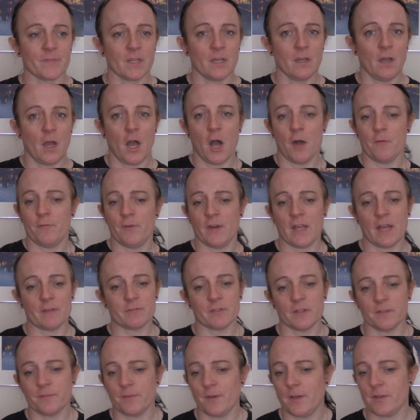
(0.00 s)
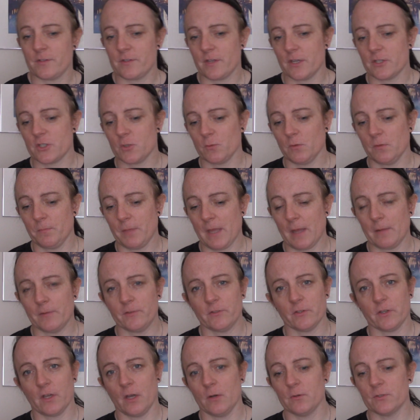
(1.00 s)
Hopefully after the first session we'll be able
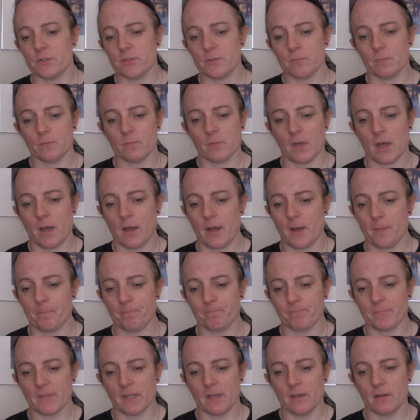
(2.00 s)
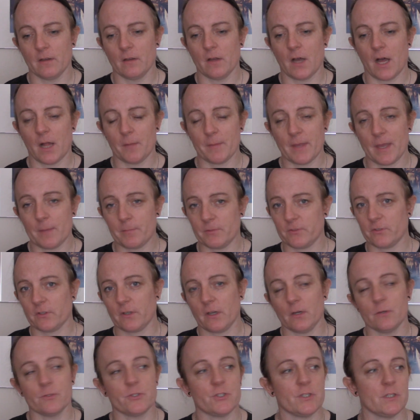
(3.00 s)
to coach, I'll be able to
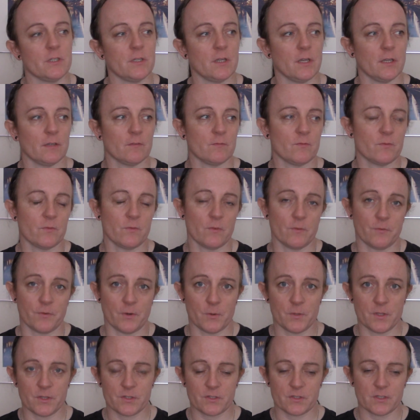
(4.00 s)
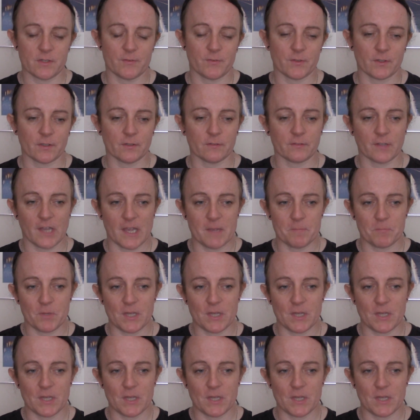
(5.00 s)
coach you and through this difficult time.